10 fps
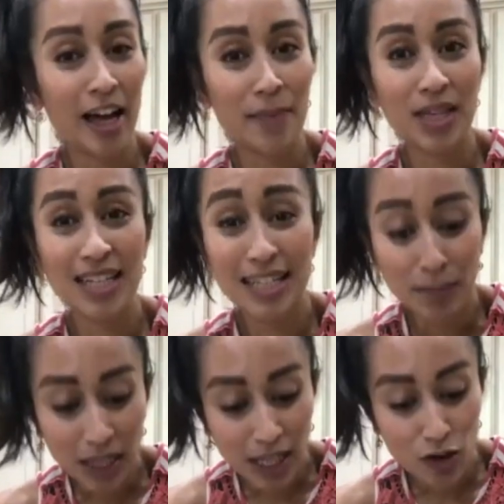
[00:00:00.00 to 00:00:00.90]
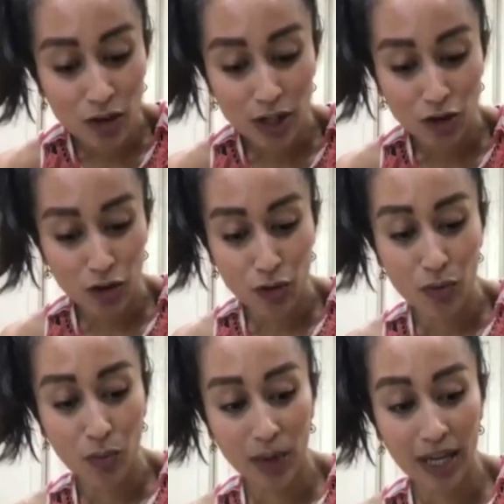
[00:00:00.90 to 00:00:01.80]
This is something that you can
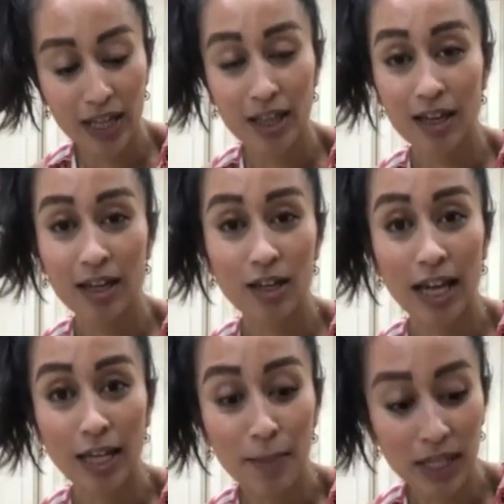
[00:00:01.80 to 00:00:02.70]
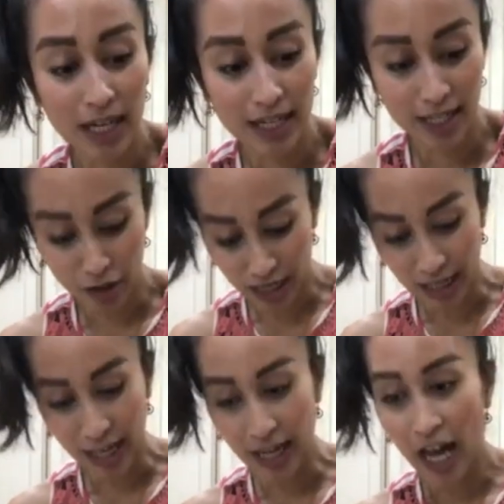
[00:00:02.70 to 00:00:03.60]
do with any bananas that are
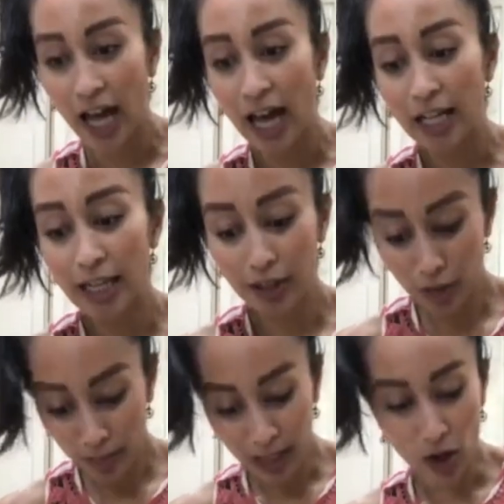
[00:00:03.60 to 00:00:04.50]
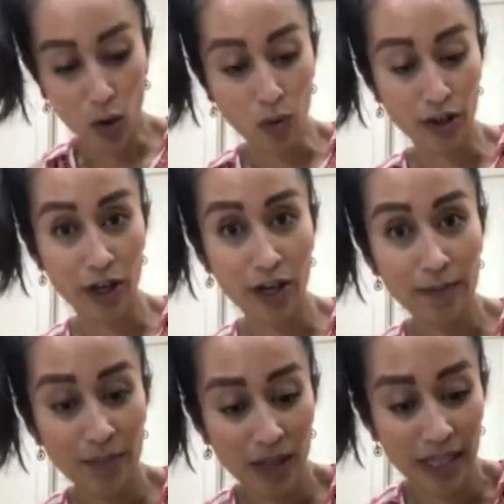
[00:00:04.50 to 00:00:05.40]
getting a little bit
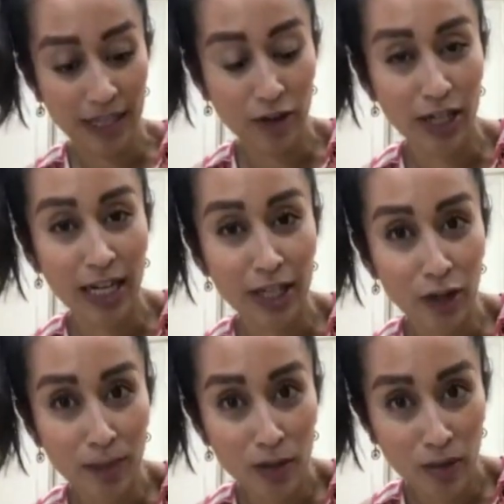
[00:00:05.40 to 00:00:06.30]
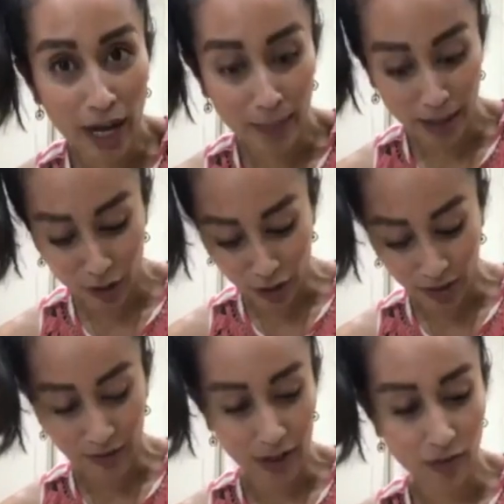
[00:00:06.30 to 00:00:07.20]
older, like they're getting a little bit ripe and you
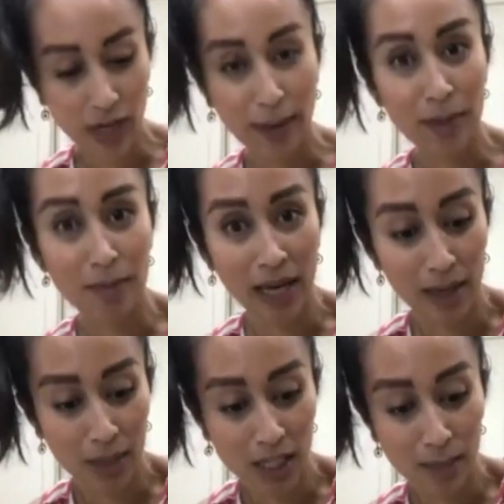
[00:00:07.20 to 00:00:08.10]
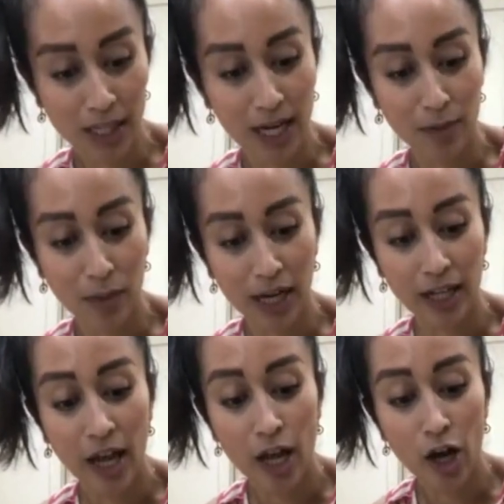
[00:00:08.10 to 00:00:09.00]
don't have enough time to make them into banana bread.